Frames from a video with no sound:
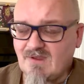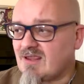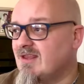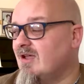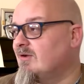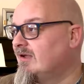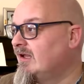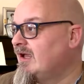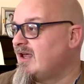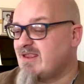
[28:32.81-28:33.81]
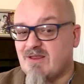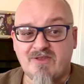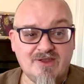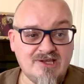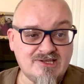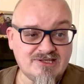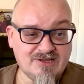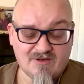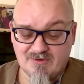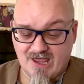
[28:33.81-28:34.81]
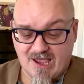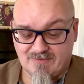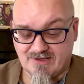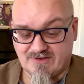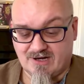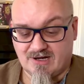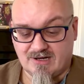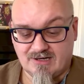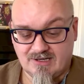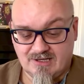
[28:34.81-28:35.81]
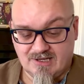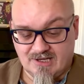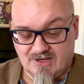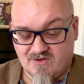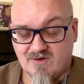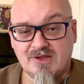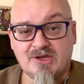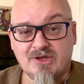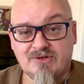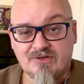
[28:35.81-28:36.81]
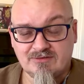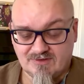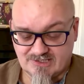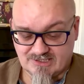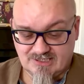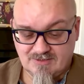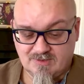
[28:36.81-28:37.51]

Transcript: Now, the other things that have been happening that are really good recently,